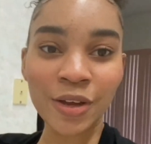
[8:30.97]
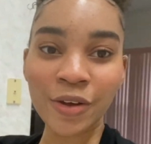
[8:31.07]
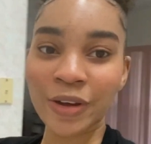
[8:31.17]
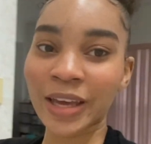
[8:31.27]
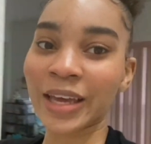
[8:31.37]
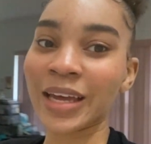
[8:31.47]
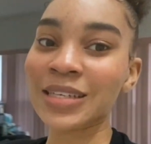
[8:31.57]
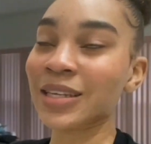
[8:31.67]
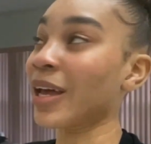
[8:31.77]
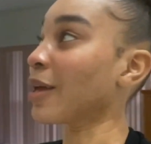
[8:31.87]
Okay
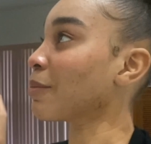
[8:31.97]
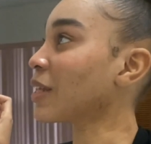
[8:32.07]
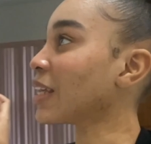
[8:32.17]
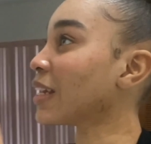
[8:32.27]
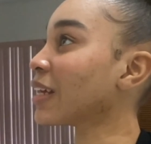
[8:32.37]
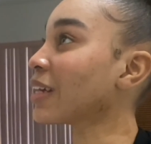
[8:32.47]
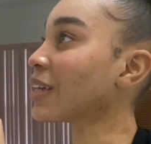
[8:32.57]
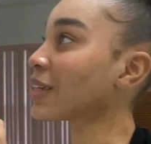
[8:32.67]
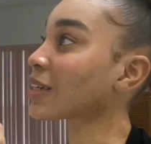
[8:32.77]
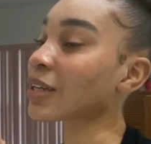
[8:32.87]
guys, I'm
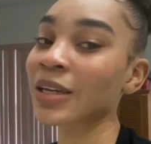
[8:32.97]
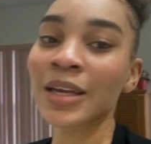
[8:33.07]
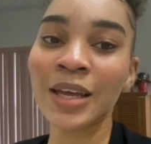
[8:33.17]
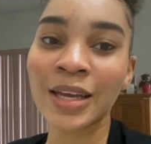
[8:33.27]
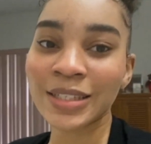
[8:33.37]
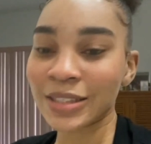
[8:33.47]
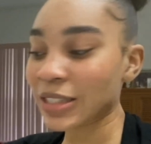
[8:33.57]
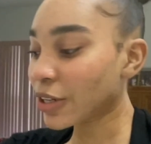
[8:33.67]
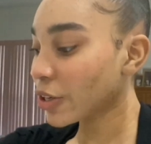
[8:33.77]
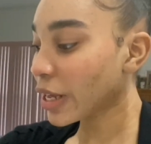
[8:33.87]
eating
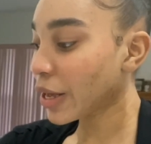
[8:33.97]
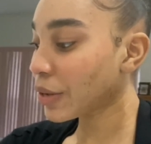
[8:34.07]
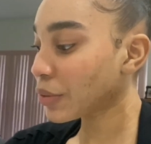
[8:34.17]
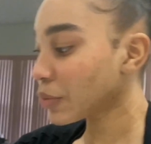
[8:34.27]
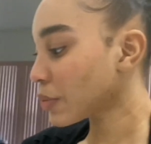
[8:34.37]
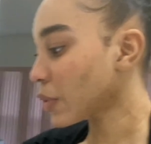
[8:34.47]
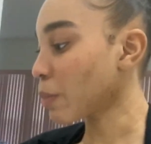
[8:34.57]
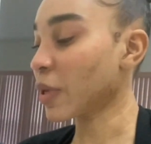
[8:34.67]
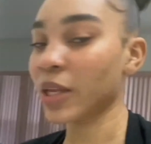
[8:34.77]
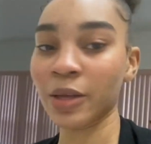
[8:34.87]
dinner now.
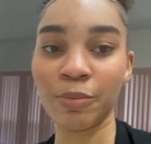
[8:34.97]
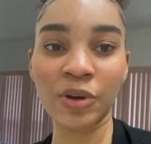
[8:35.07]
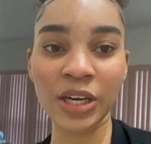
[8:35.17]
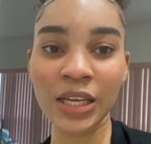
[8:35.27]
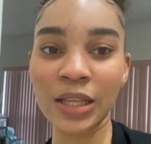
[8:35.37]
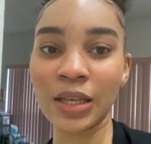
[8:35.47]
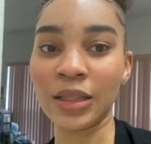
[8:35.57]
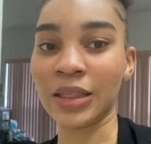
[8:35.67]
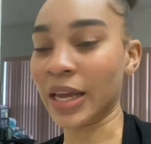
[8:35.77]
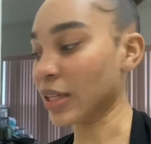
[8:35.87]
I'm eating pretty
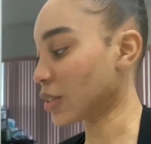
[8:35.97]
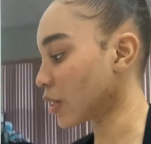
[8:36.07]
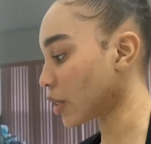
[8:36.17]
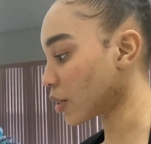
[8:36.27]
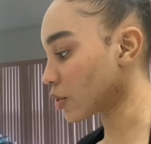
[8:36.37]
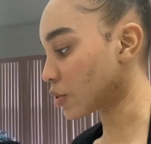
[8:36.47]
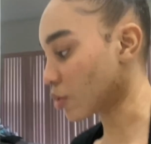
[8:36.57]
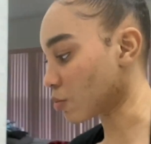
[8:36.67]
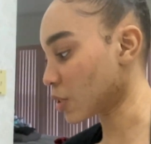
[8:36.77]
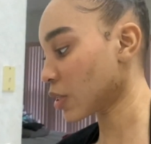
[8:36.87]
light tonight, so
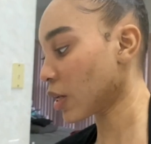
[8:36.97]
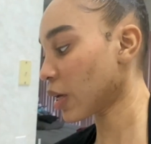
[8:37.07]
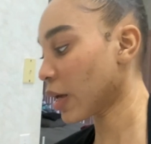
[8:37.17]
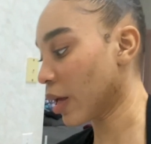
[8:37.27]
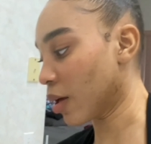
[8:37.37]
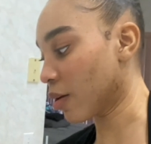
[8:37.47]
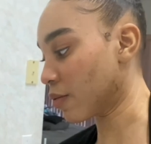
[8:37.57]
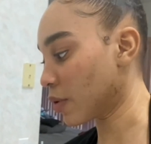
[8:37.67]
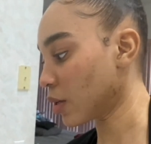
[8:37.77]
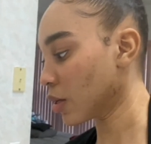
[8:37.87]
I'm just gonna have
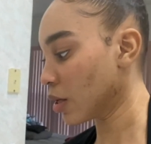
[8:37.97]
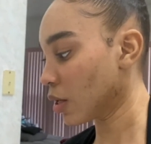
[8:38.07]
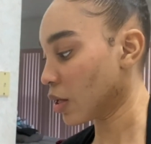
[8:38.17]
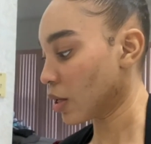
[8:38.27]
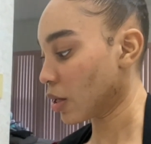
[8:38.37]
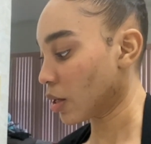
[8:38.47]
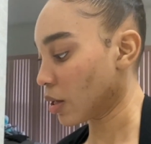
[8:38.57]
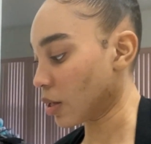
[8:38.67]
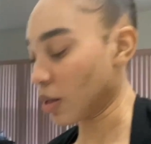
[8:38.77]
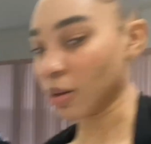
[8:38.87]
a
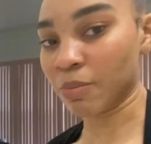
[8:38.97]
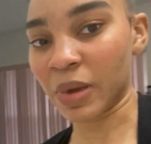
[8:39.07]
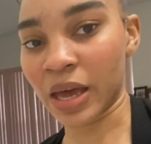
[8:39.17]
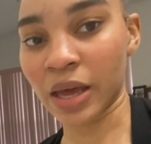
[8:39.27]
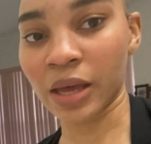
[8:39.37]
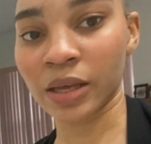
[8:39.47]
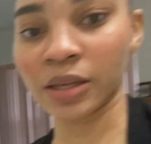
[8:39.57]
bag